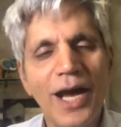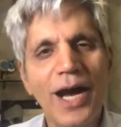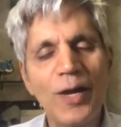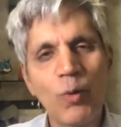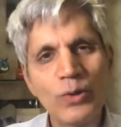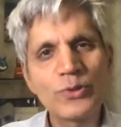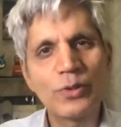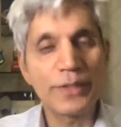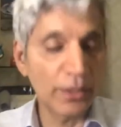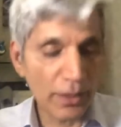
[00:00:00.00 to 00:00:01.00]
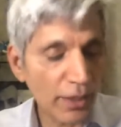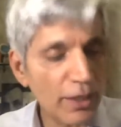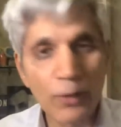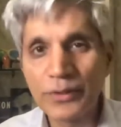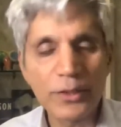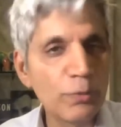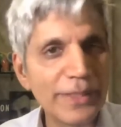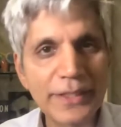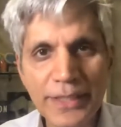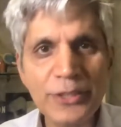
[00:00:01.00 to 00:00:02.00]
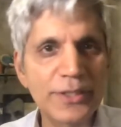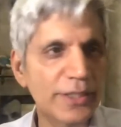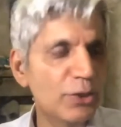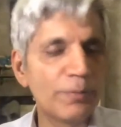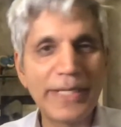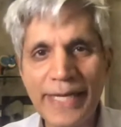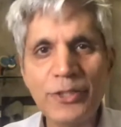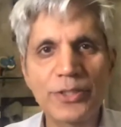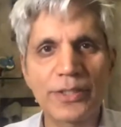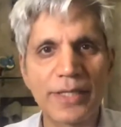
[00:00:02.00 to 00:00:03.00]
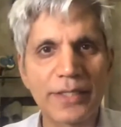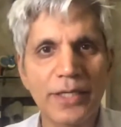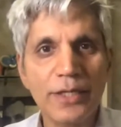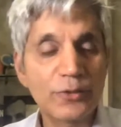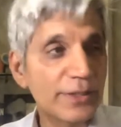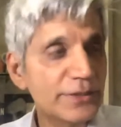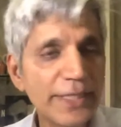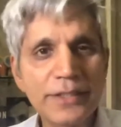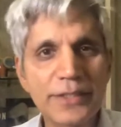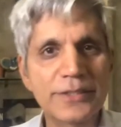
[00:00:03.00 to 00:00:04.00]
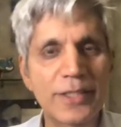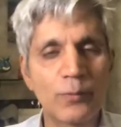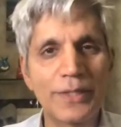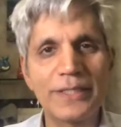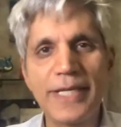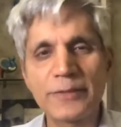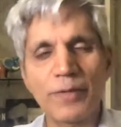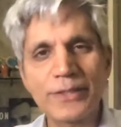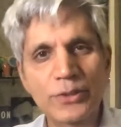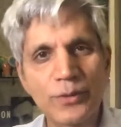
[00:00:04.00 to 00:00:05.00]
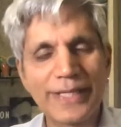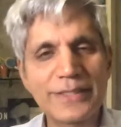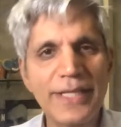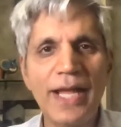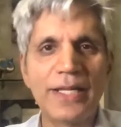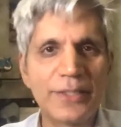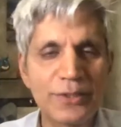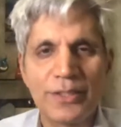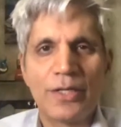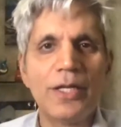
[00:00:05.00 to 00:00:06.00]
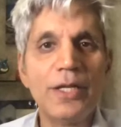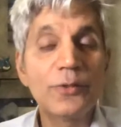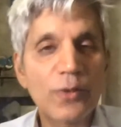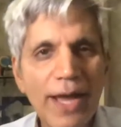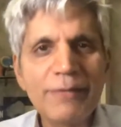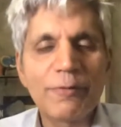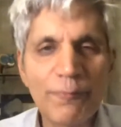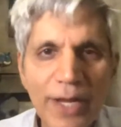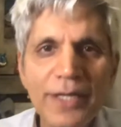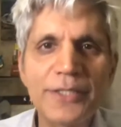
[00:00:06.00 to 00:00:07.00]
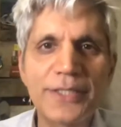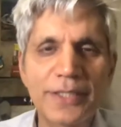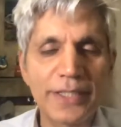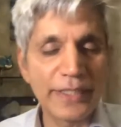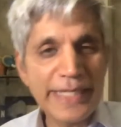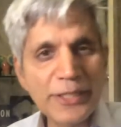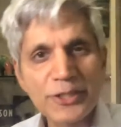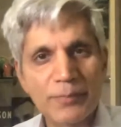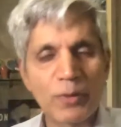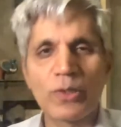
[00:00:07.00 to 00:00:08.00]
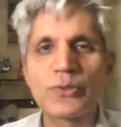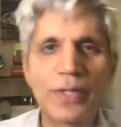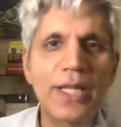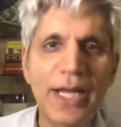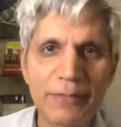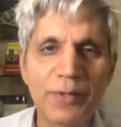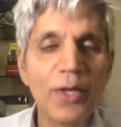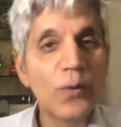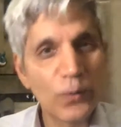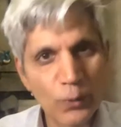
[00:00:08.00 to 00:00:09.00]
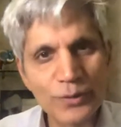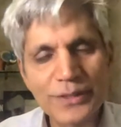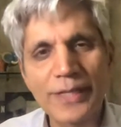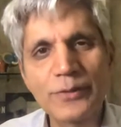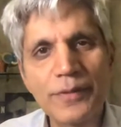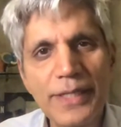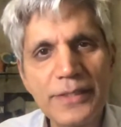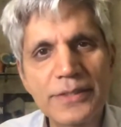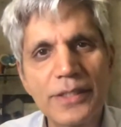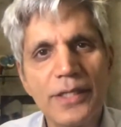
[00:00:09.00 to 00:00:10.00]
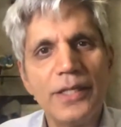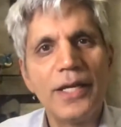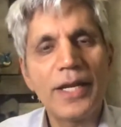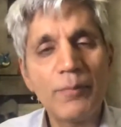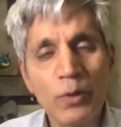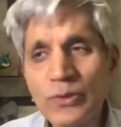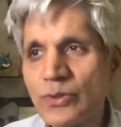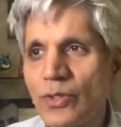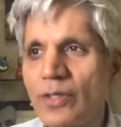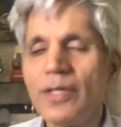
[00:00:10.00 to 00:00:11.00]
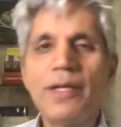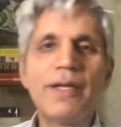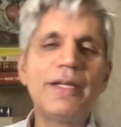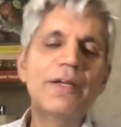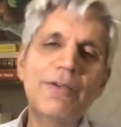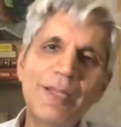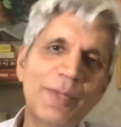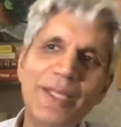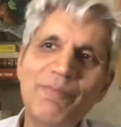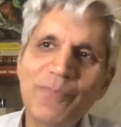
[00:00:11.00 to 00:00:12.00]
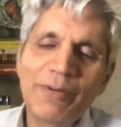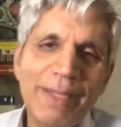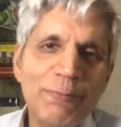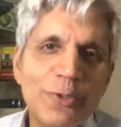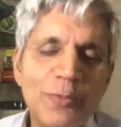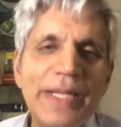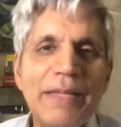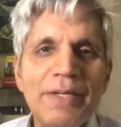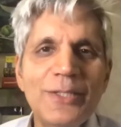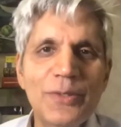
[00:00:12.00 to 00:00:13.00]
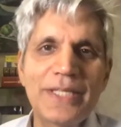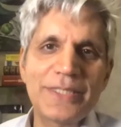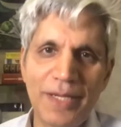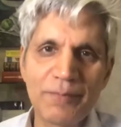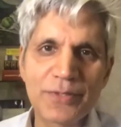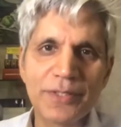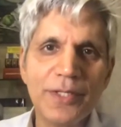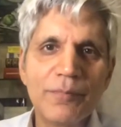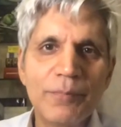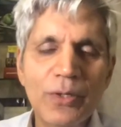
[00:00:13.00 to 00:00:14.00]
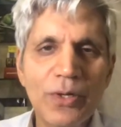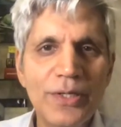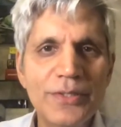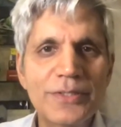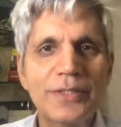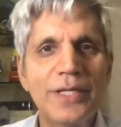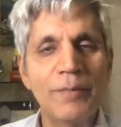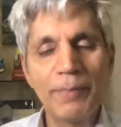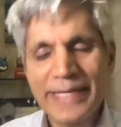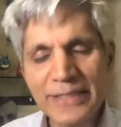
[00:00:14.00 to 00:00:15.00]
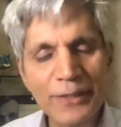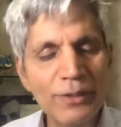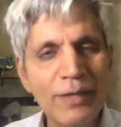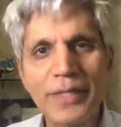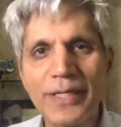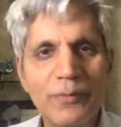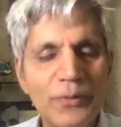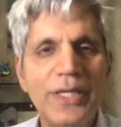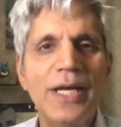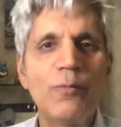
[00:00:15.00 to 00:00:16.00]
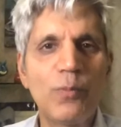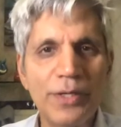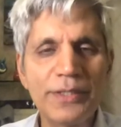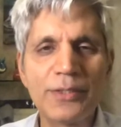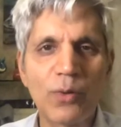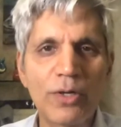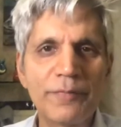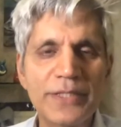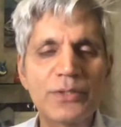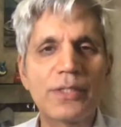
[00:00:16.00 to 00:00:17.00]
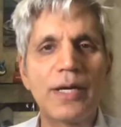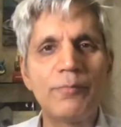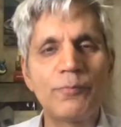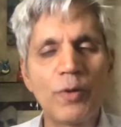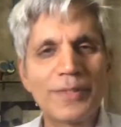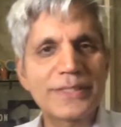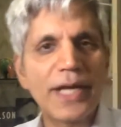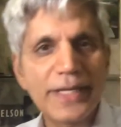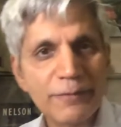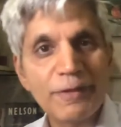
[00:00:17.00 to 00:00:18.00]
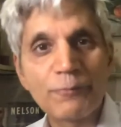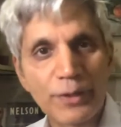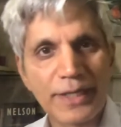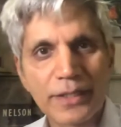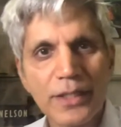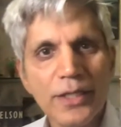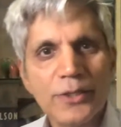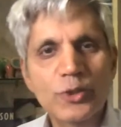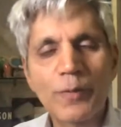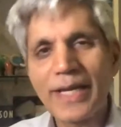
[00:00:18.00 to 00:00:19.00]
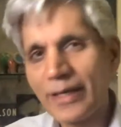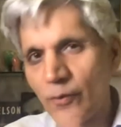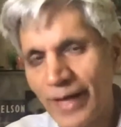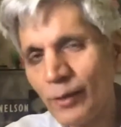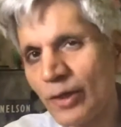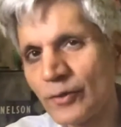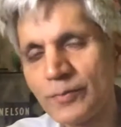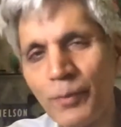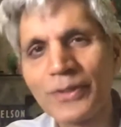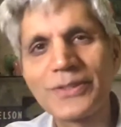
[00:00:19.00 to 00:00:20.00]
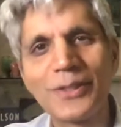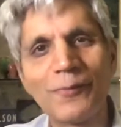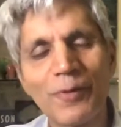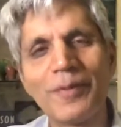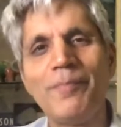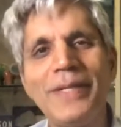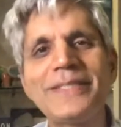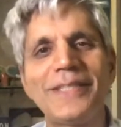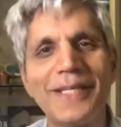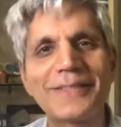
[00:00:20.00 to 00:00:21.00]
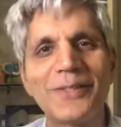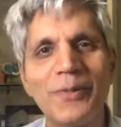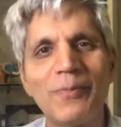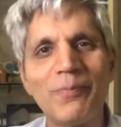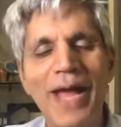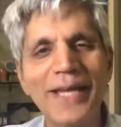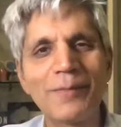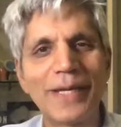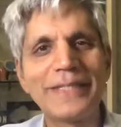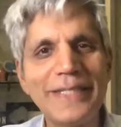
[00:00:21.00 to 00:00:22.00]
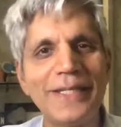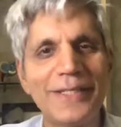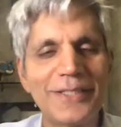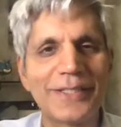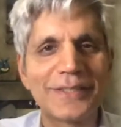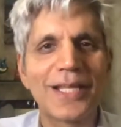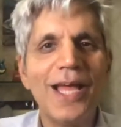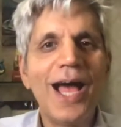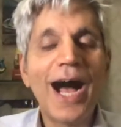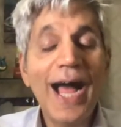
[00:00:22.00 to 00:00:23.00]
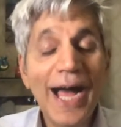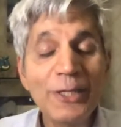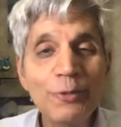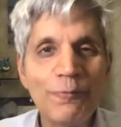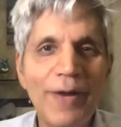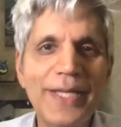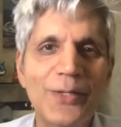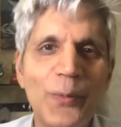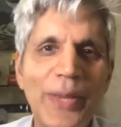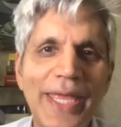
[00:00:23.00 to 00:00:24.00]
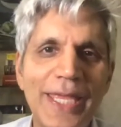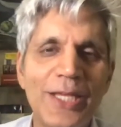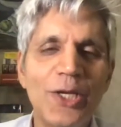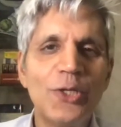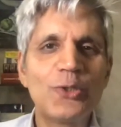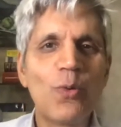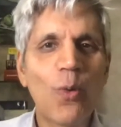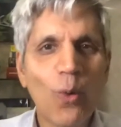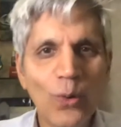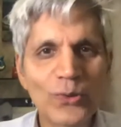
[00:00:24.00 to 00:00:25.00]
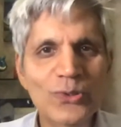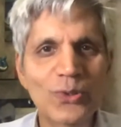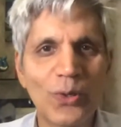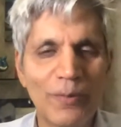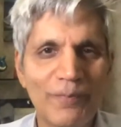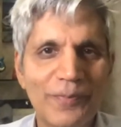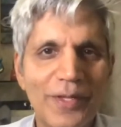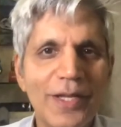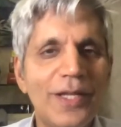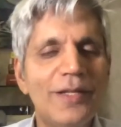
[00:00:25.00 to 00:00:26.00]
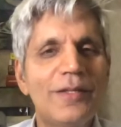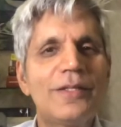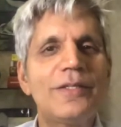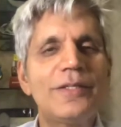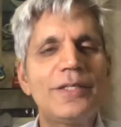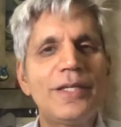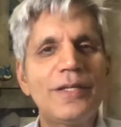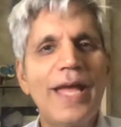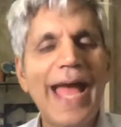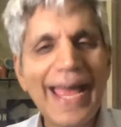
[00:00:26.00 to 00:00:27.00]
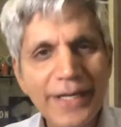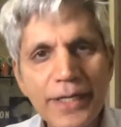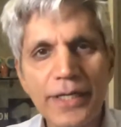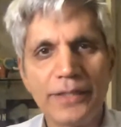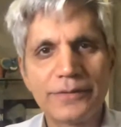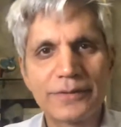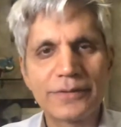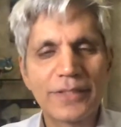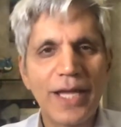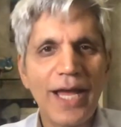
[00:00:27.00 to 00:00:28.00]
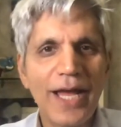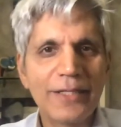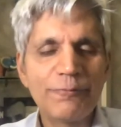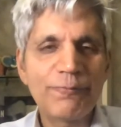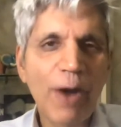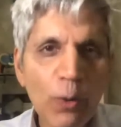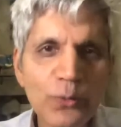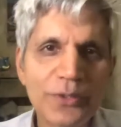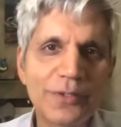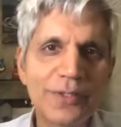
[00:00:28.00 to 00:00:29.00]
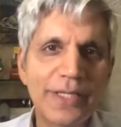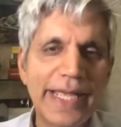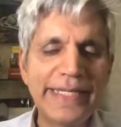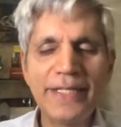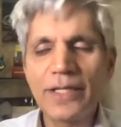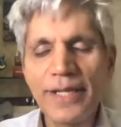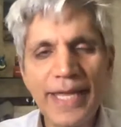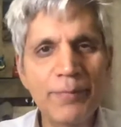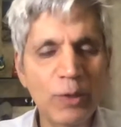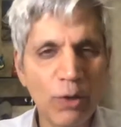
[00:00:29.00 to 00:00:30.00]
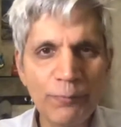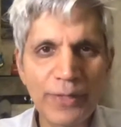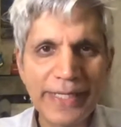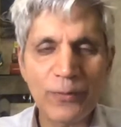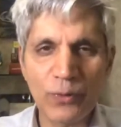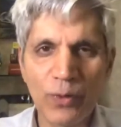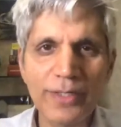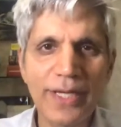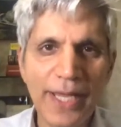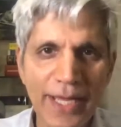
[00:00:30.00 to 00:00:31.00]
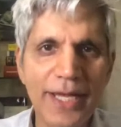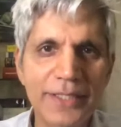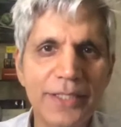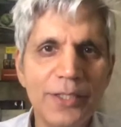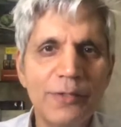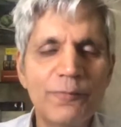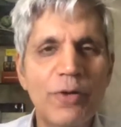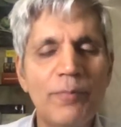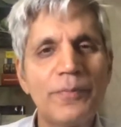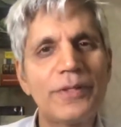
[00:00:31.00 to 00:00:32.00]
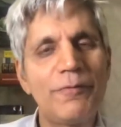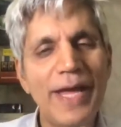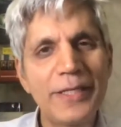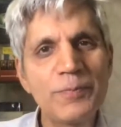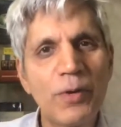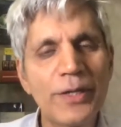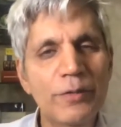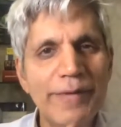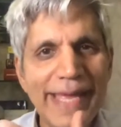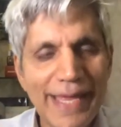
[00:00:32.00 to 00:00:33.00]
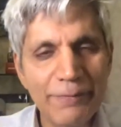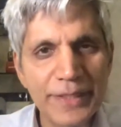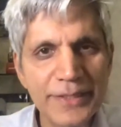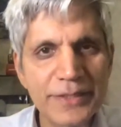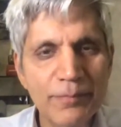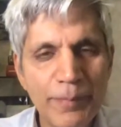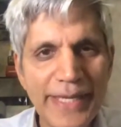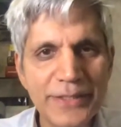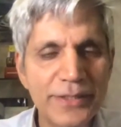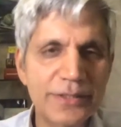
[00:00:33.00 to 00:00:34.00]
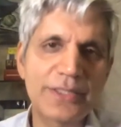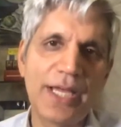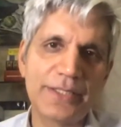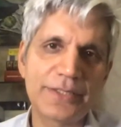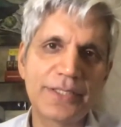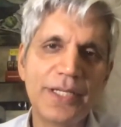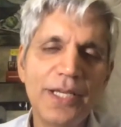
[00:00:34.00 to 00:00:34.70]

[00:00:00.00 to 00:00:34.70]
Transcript: I also, around the human condition and human nature and transcendence and what it takes for us to excel and, thrive and flourish in leadership, but also in life, those kinds of things. And I'm also incredibly grateful to be living in today's times because, a place like Columbia would have wanted all of this to come from a scientific footing. So while I'd read all those books, from the mystics, back in my teenage years, I had to find a way to also anchor and found any claim and offering and thought I had from the vantage point of evidence-based science.